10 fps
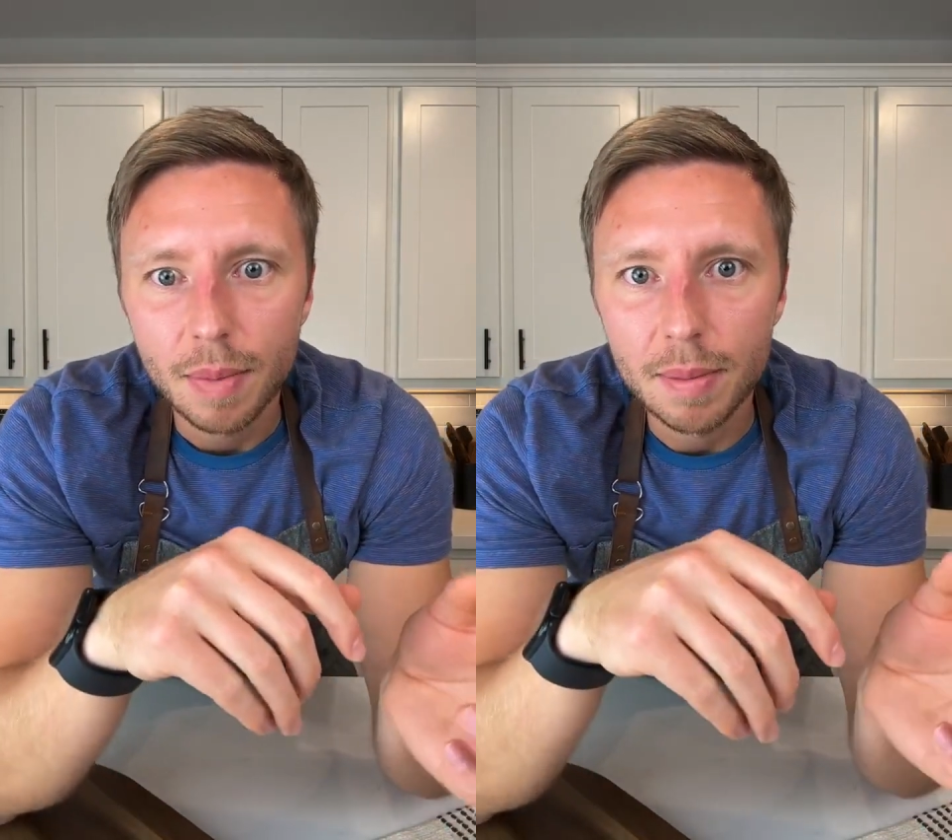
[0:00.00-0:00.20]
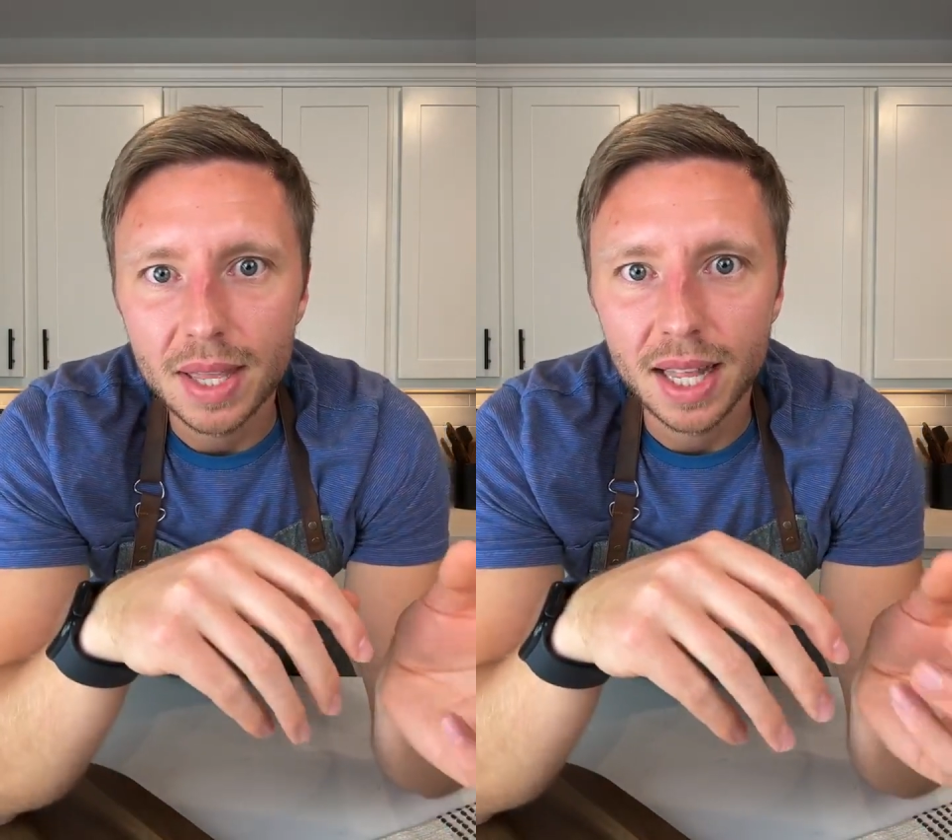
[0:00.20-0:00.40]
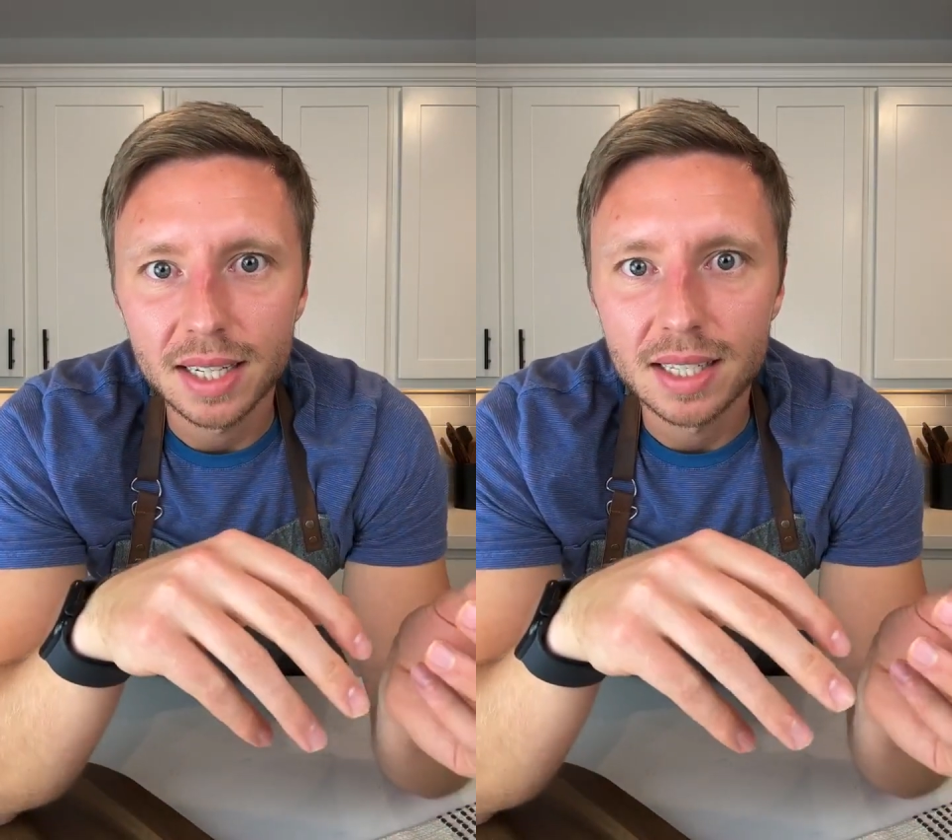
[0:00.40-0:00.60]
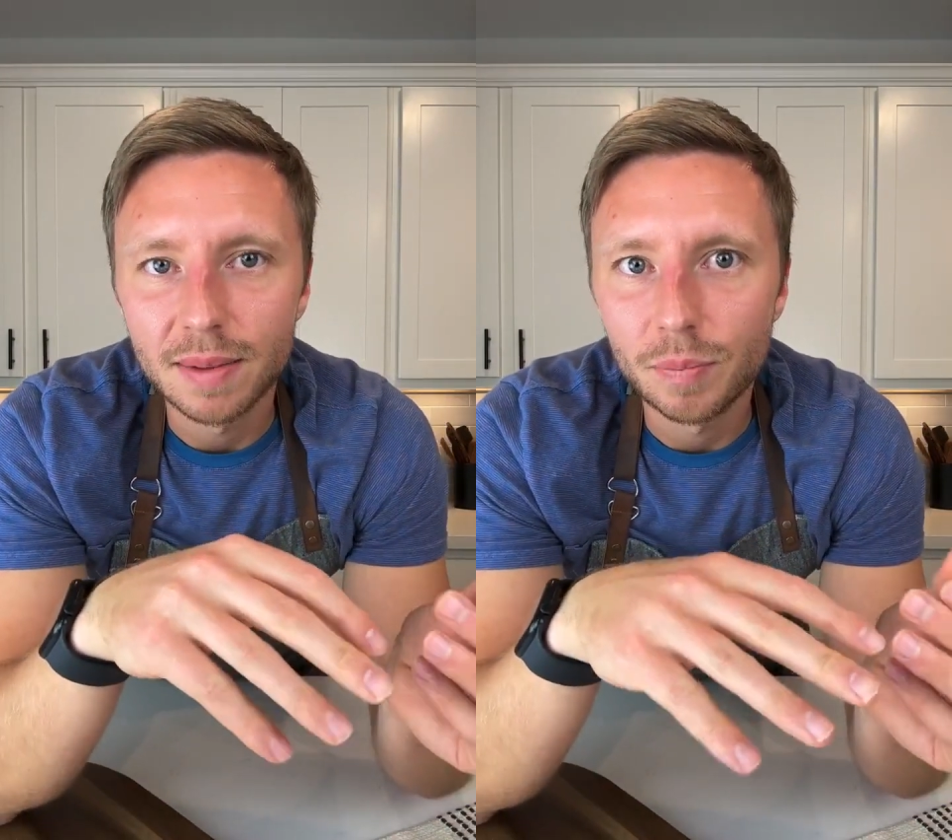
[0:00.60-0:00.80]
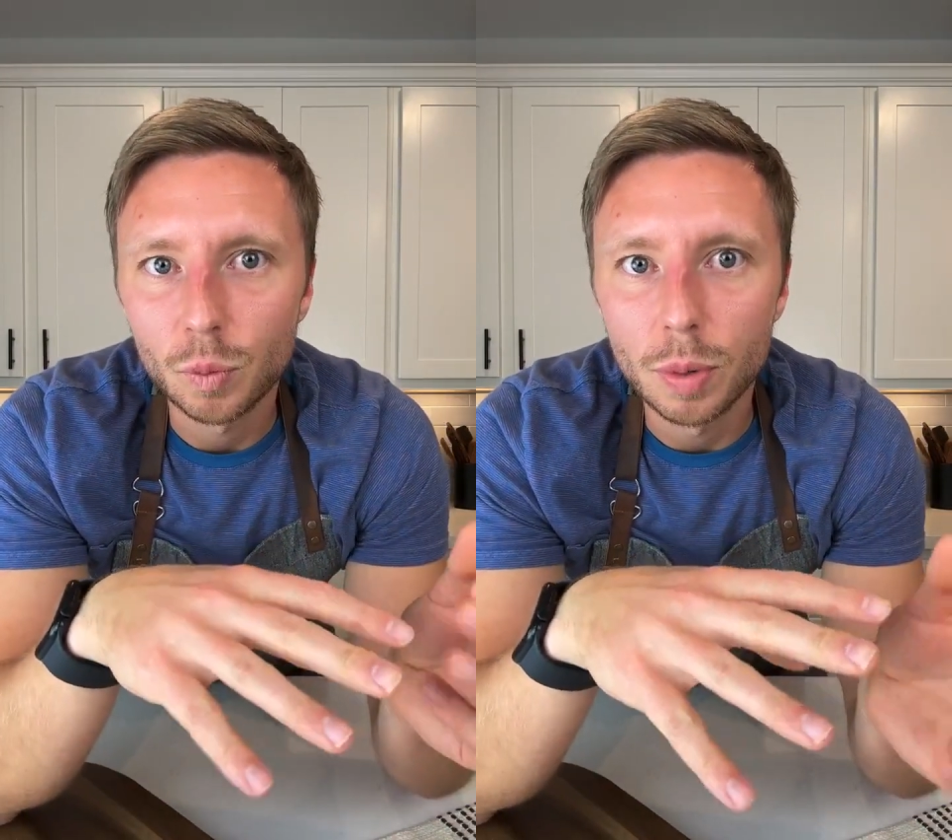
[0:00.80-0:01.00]
maybe
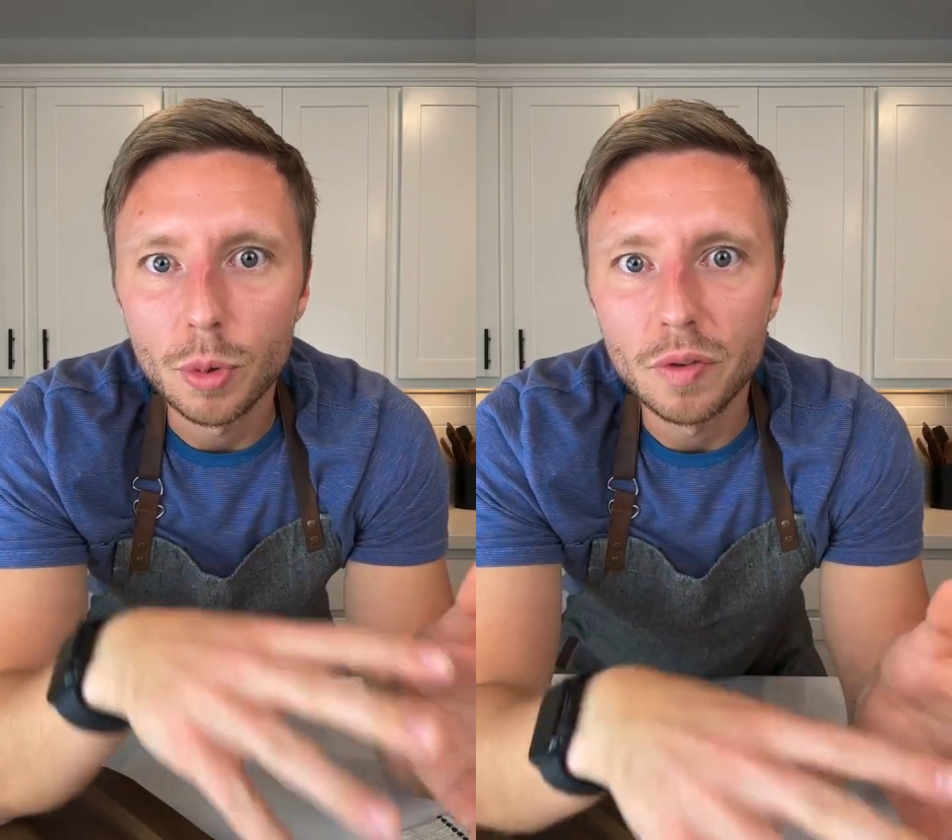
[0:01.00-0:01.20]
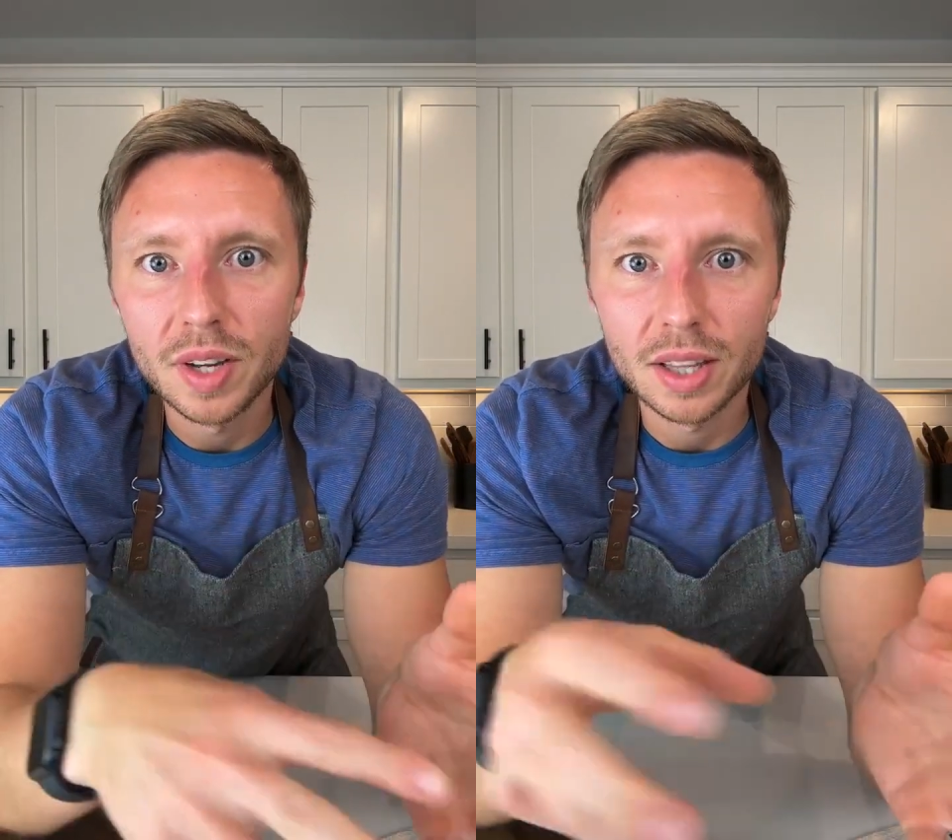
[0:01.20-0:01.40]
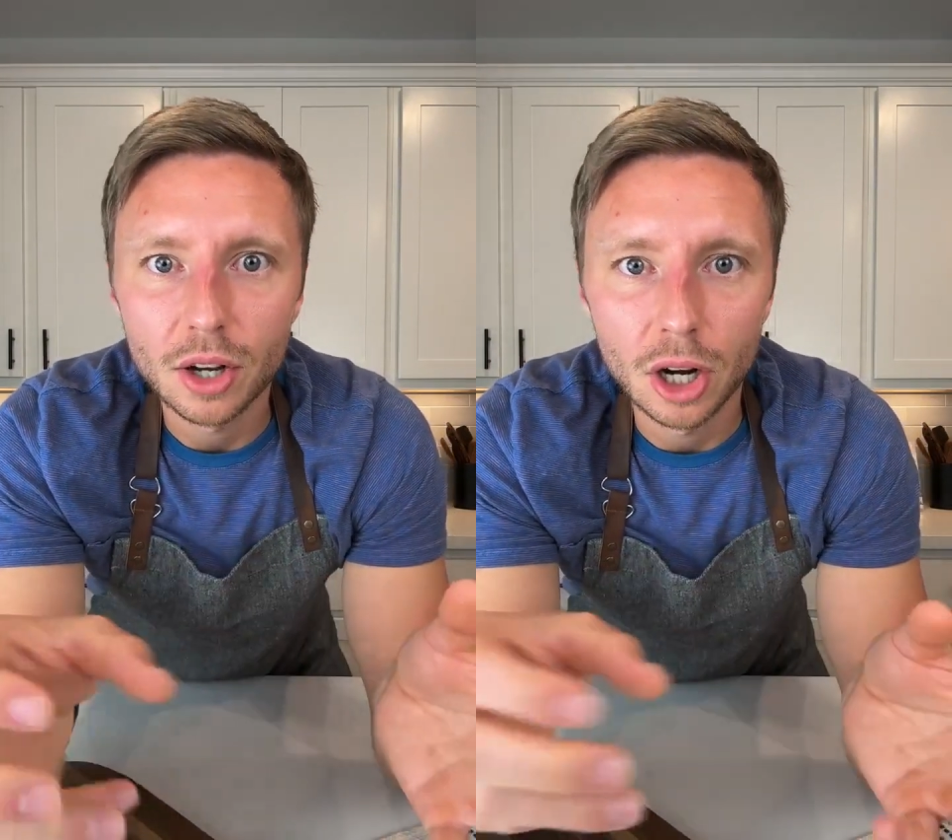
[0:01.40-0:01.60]
that's removing